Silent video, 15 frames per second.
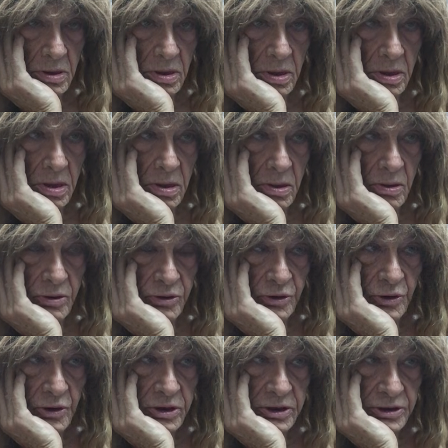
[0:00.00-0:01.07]
Oh, you
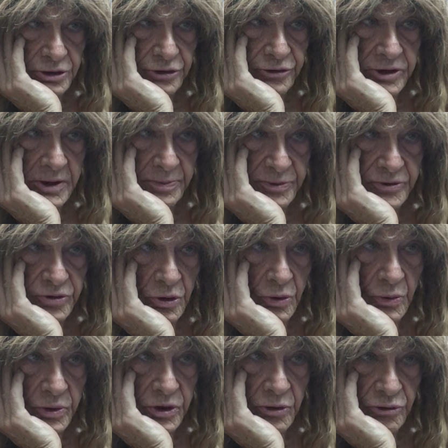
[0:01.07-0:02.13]
know, you get the skeptics. Oh,
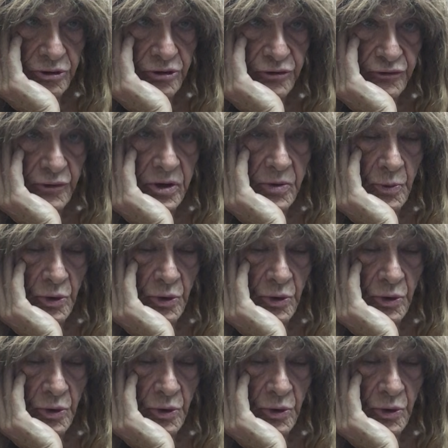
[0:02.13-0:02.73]
he used a string.